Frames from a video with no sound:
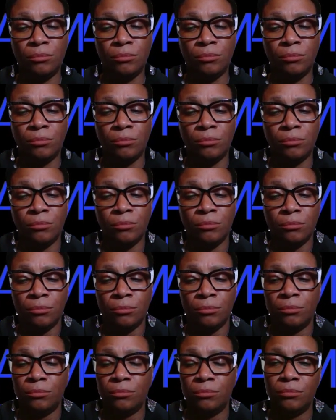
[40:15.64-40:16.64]

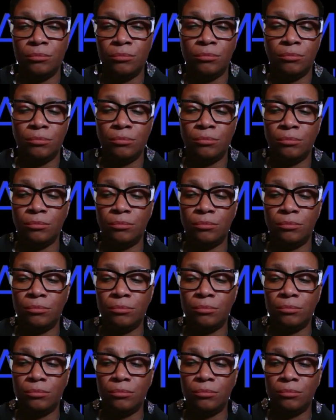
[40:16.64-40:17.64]

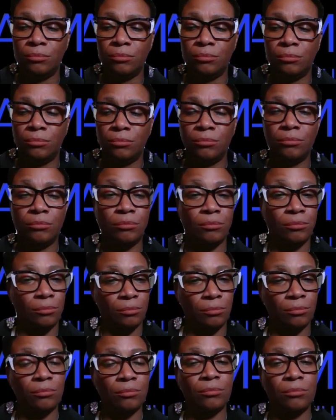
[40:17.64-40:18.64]

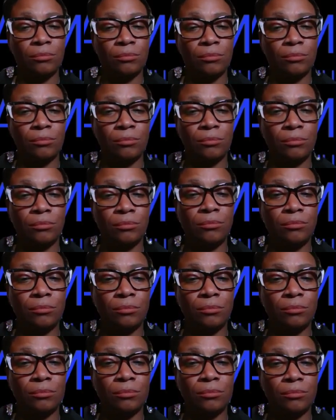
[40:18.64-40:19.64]

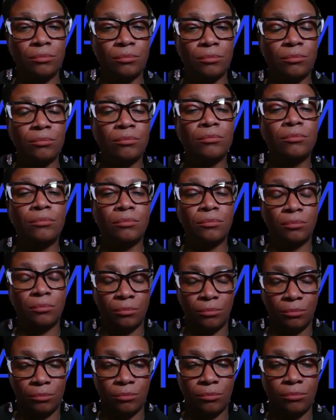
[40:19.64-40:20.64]

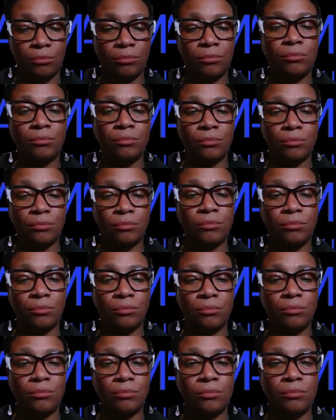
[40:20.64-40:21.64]

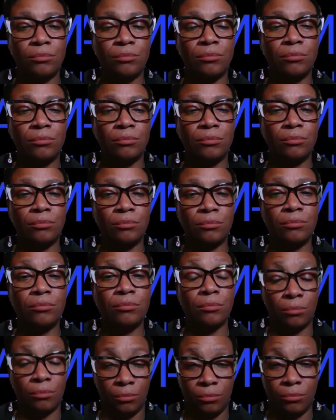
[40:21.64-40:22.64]

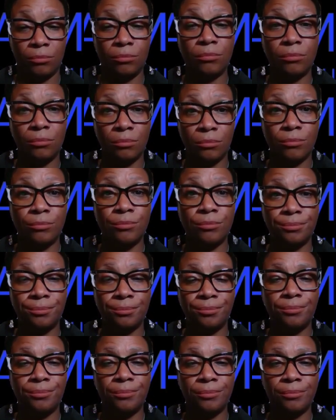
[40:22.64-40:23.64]
No words are spoken by the person on screen.